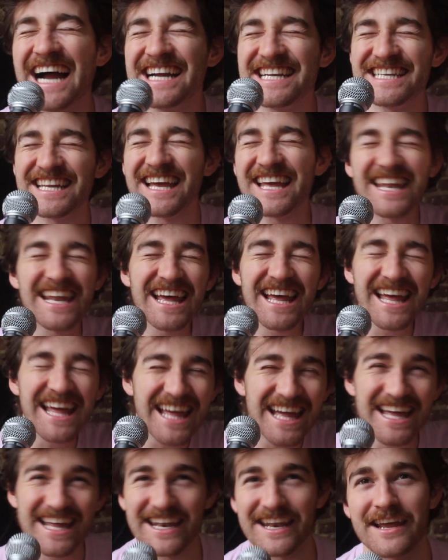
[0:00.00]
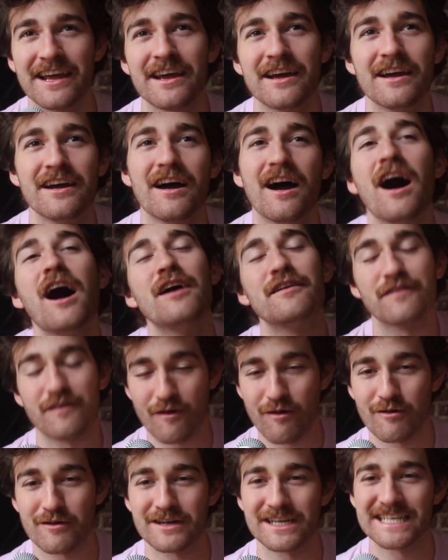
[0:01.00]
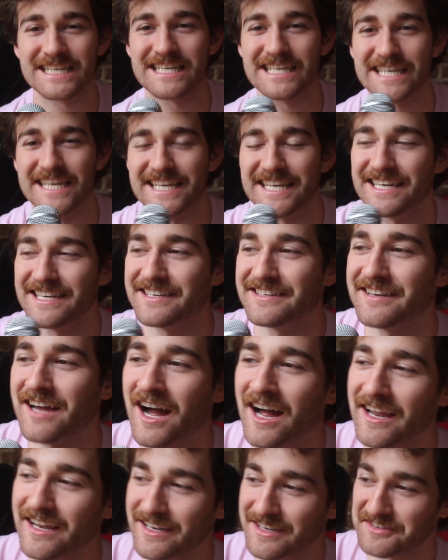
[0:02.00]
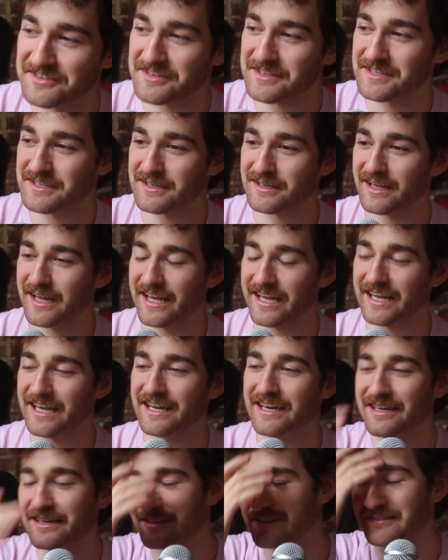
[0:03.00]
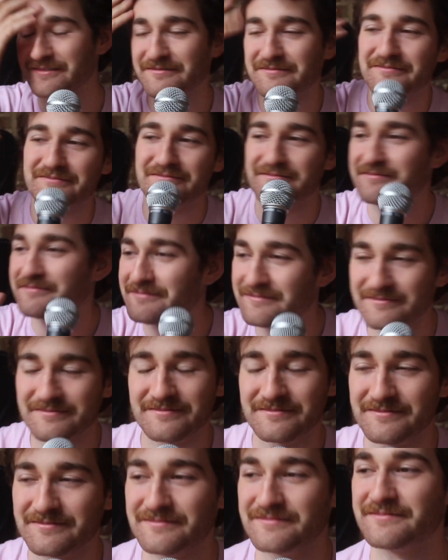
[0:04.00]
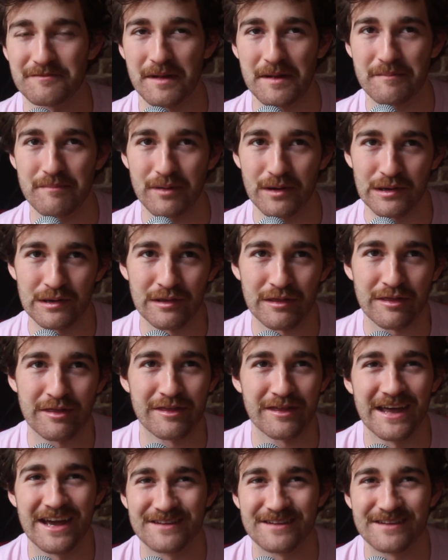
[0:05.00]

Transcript: I did it. Of quarantine, not just like my birth.